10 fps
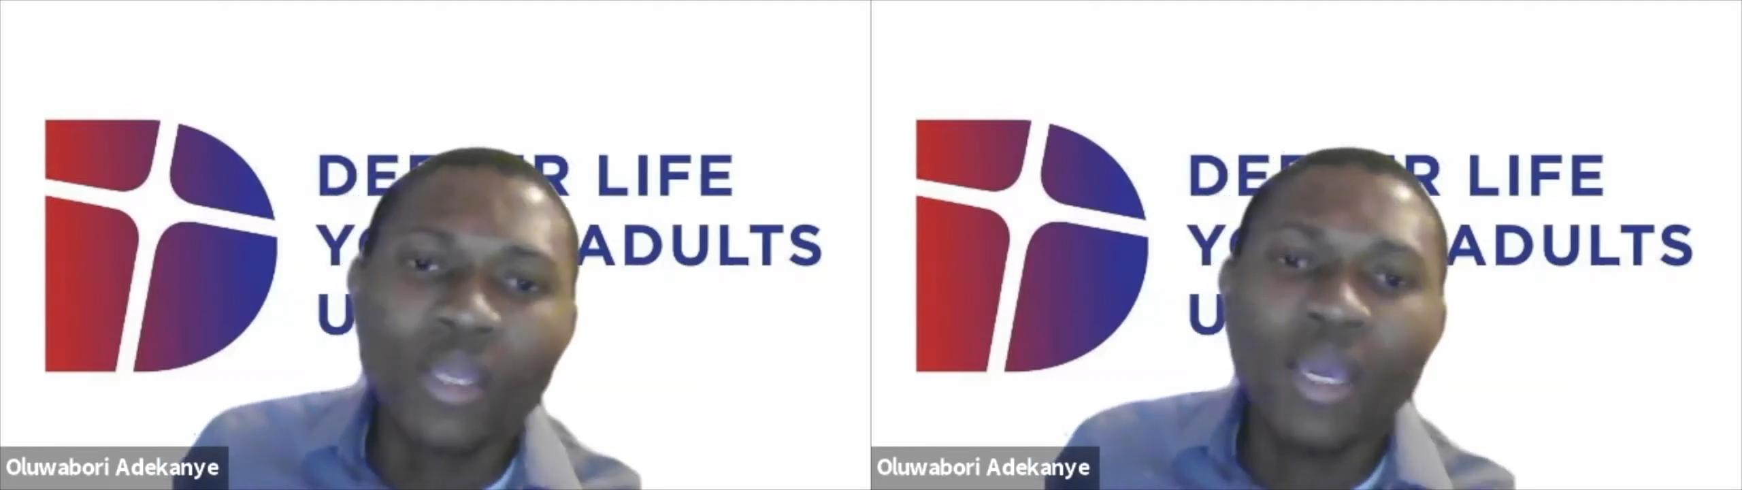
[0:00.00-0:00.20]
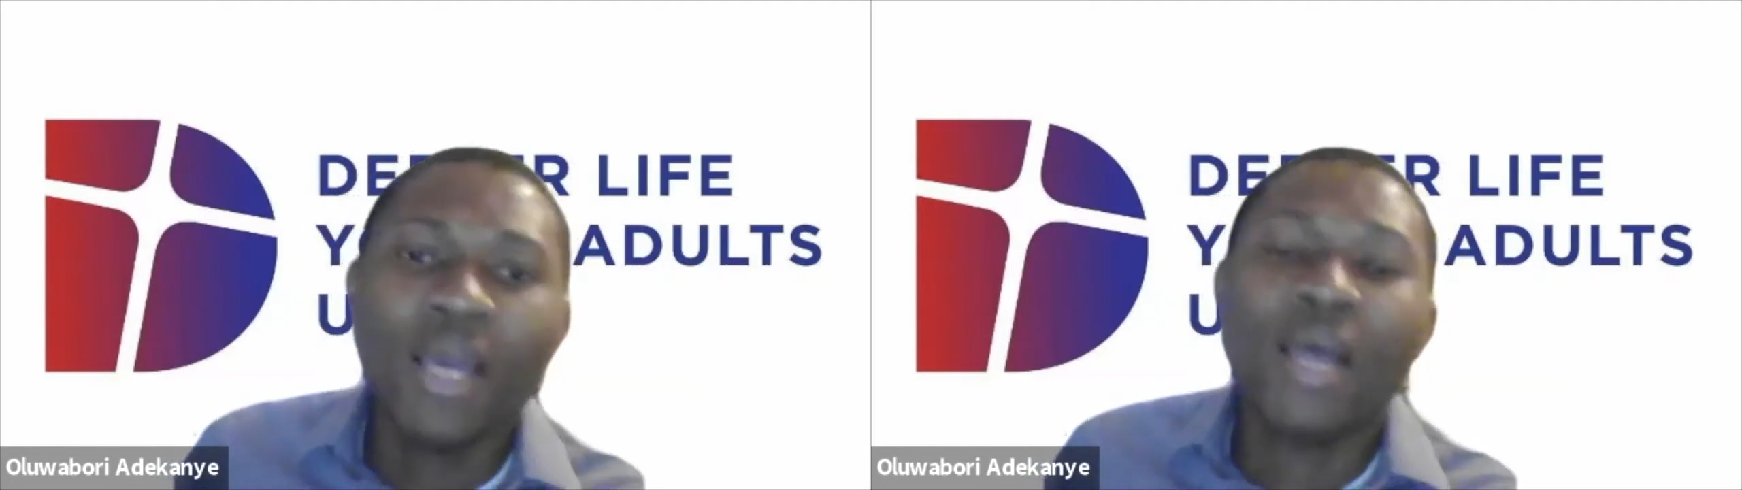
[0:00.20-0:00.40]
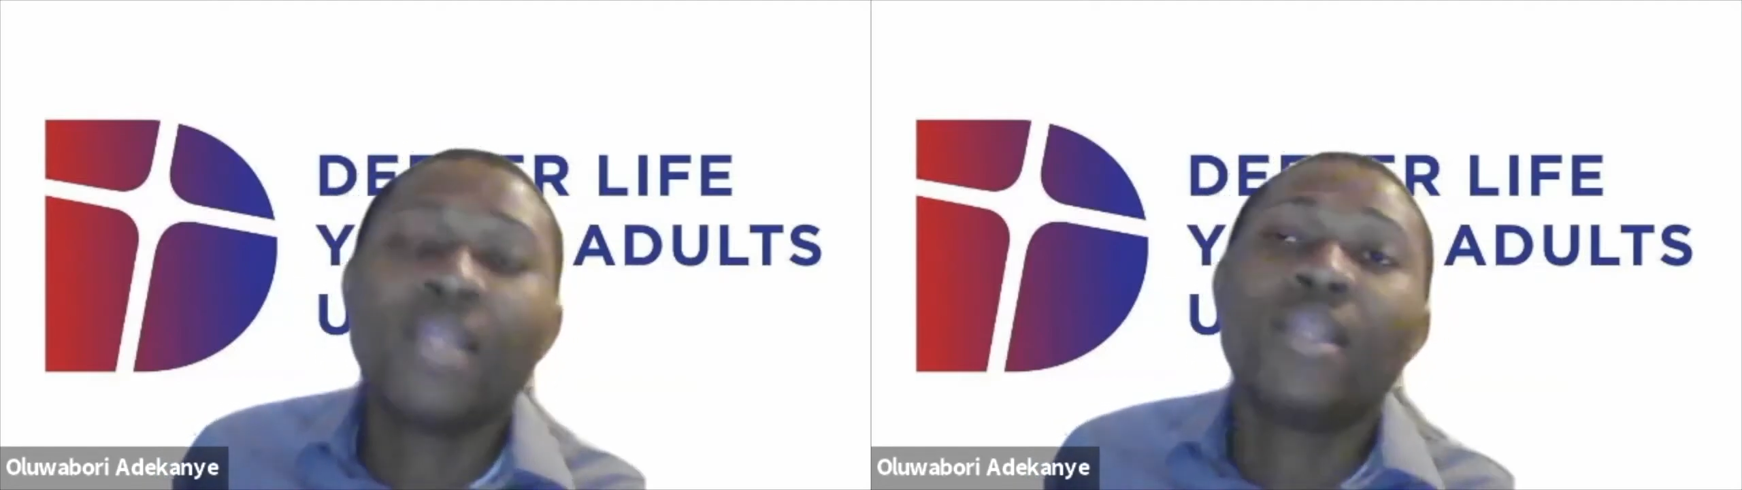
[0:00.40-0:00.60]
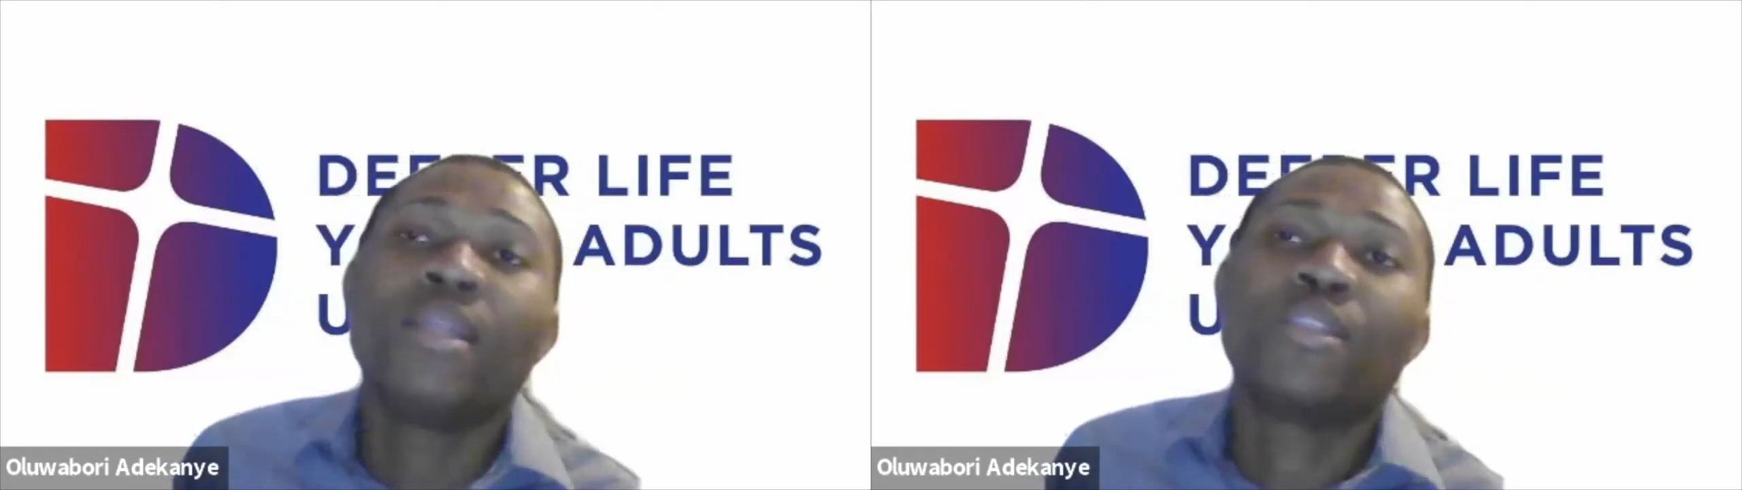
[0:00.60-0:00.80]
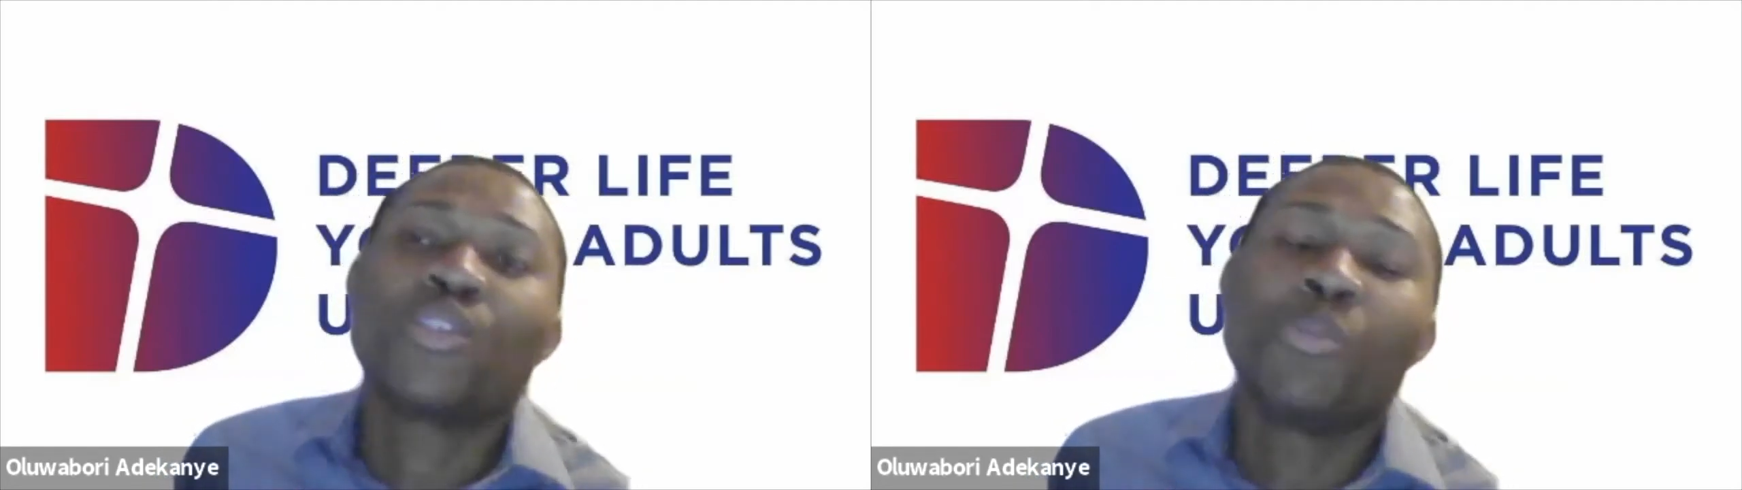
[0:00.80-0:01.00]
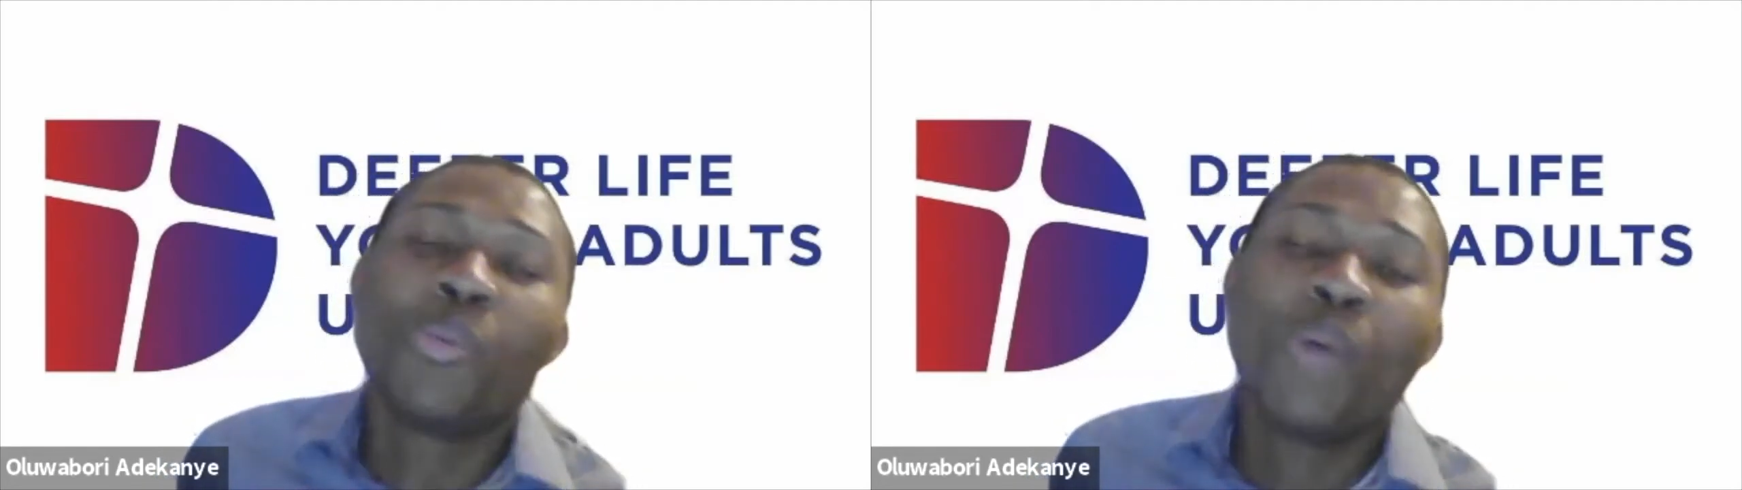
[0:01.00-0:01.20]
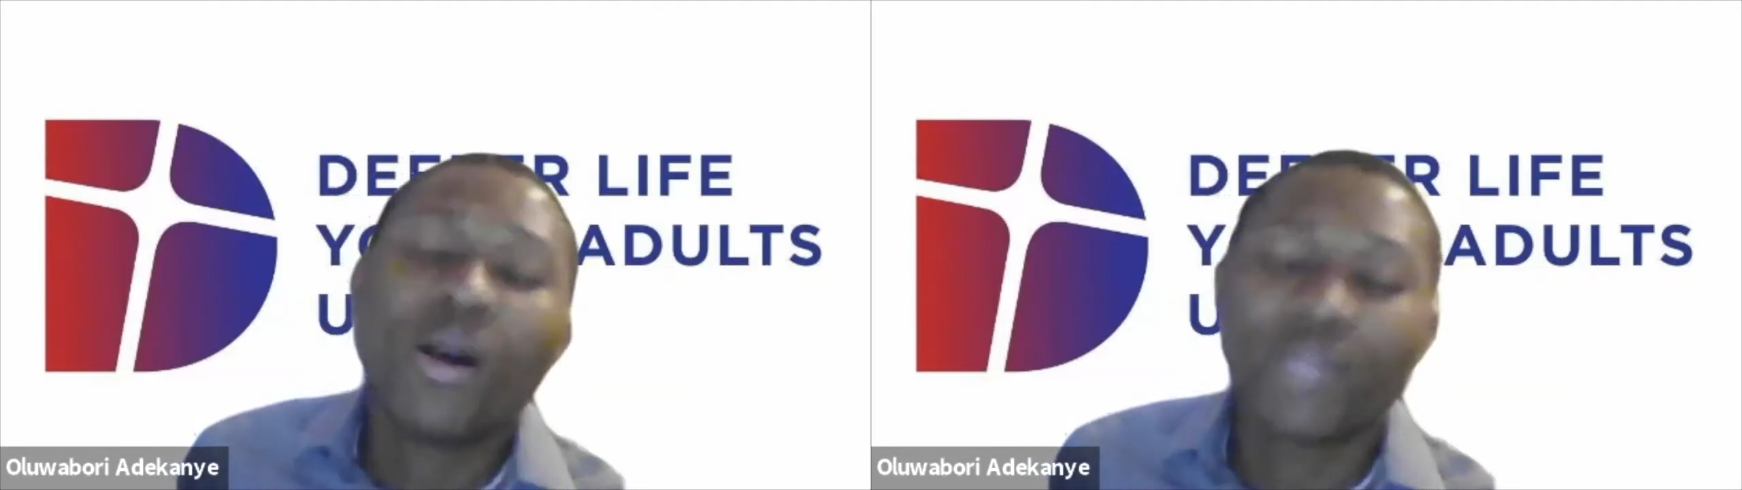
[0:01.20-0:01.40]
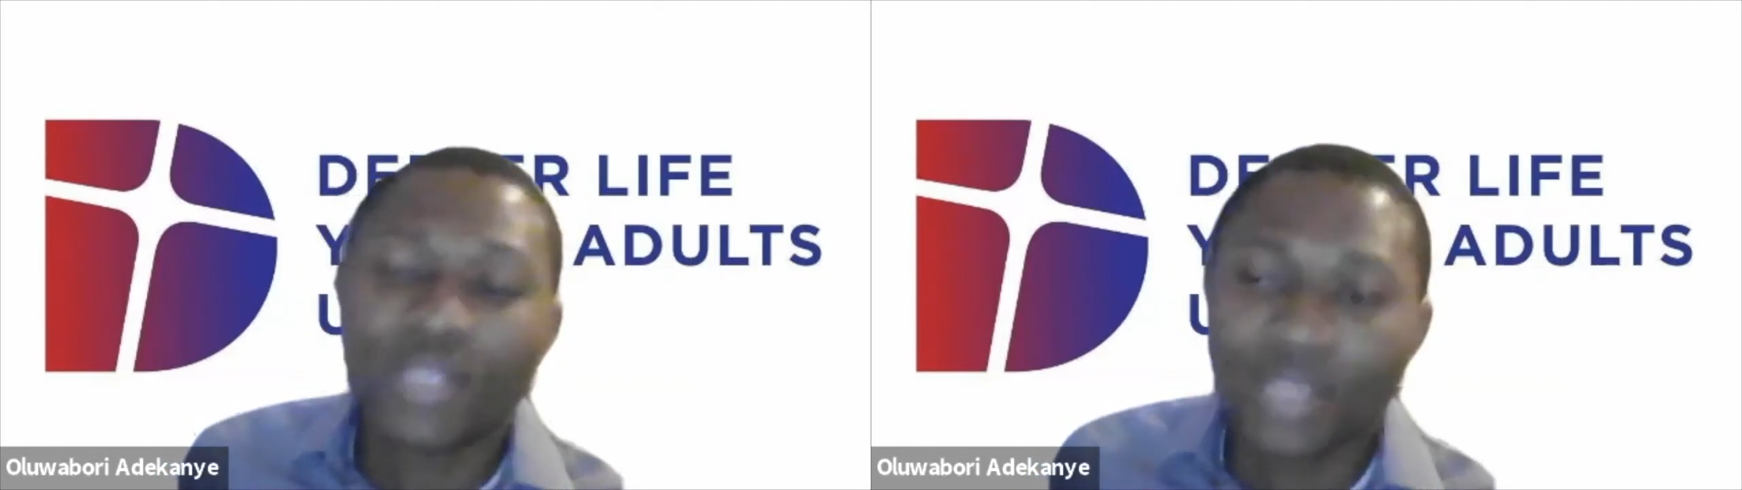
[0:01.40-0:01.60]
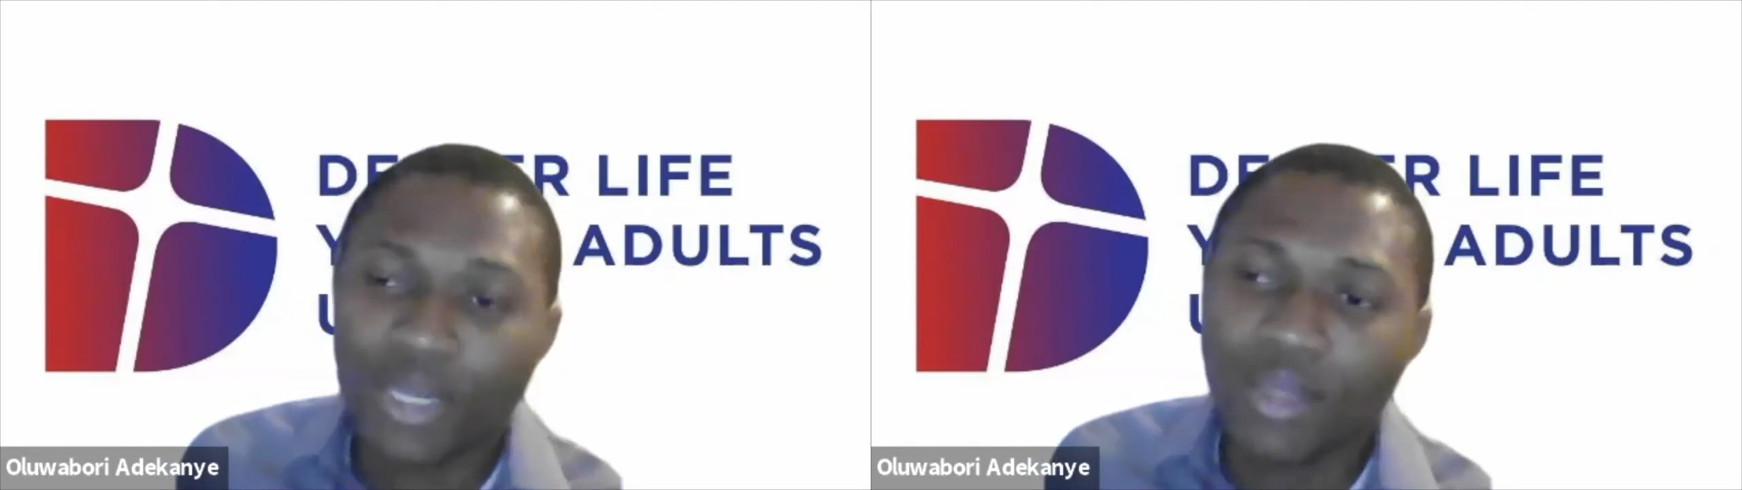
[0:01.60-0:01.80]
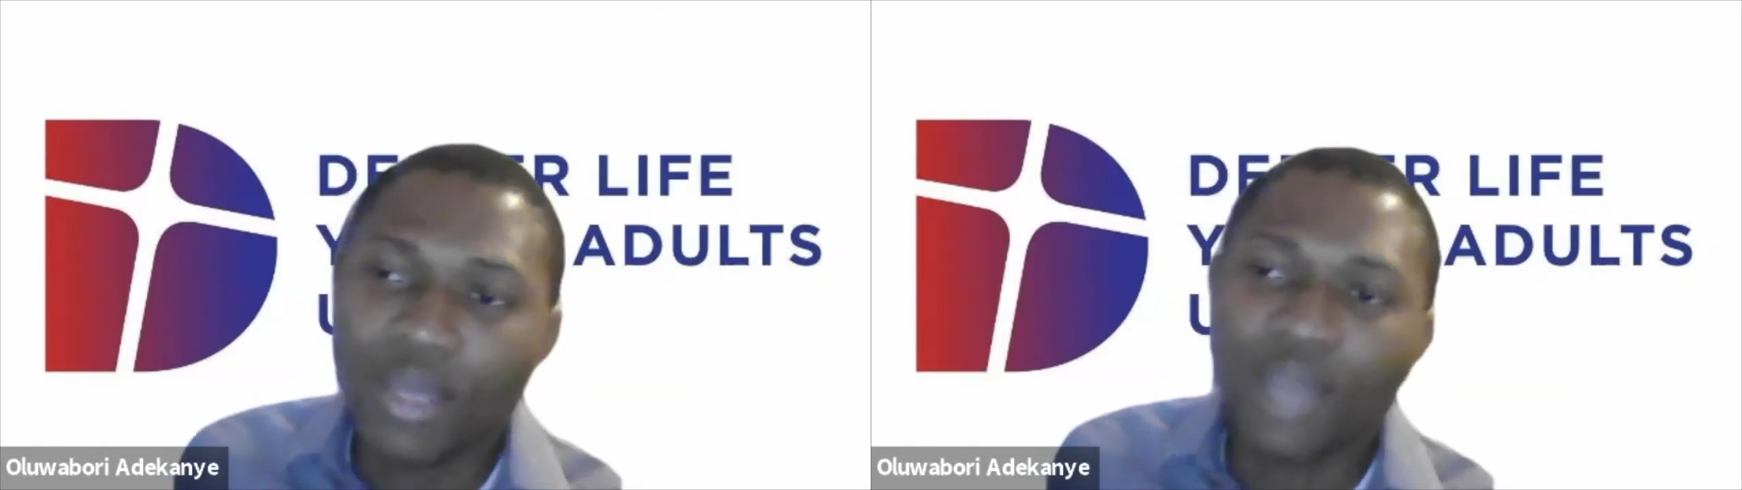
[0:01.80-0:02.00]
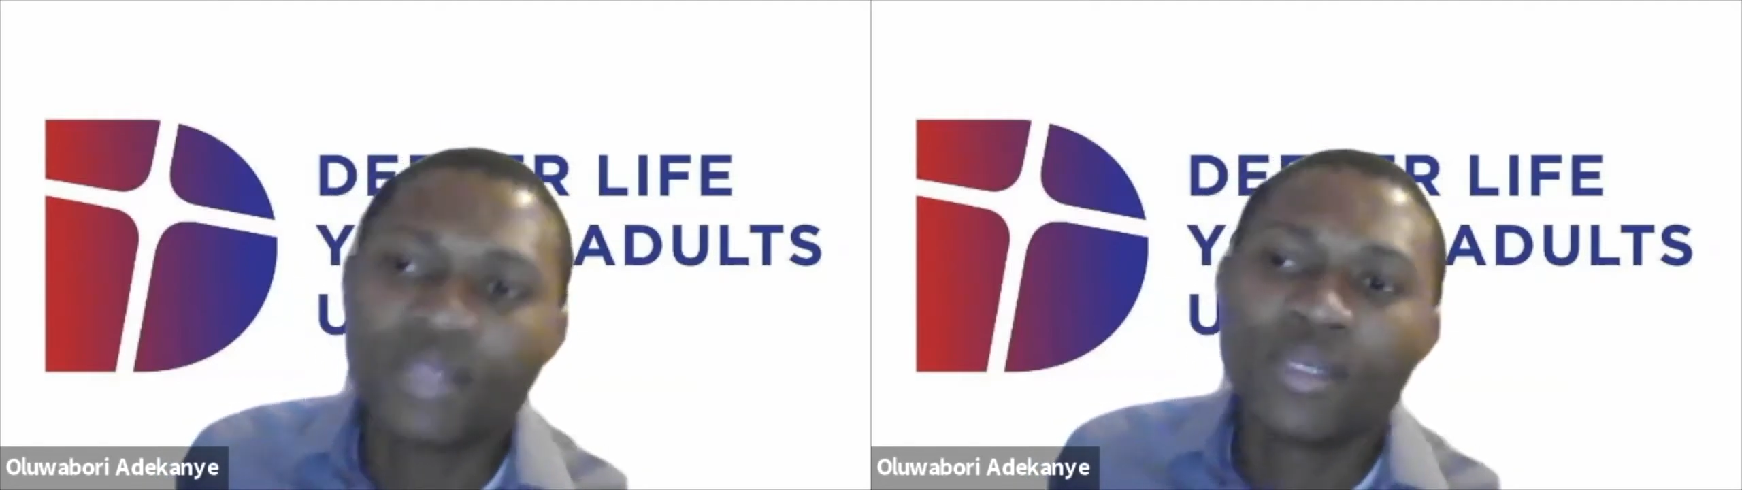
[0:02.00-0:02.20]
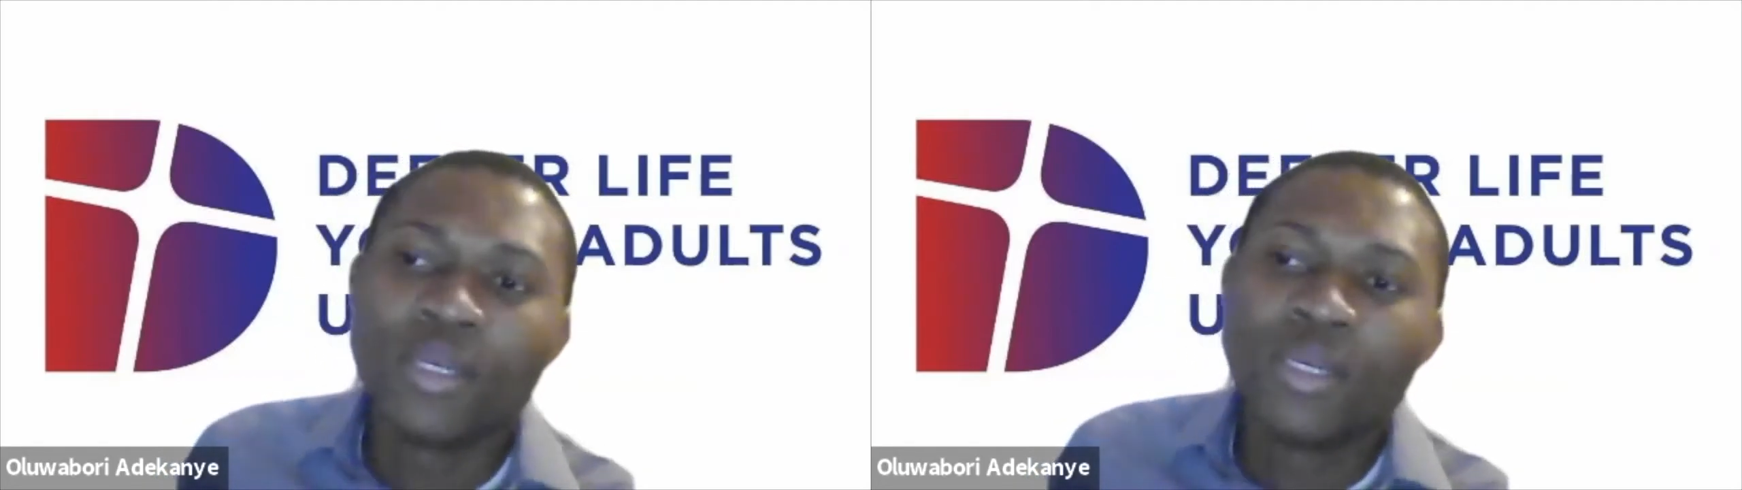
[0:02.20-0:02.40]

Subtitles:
and some people have said that,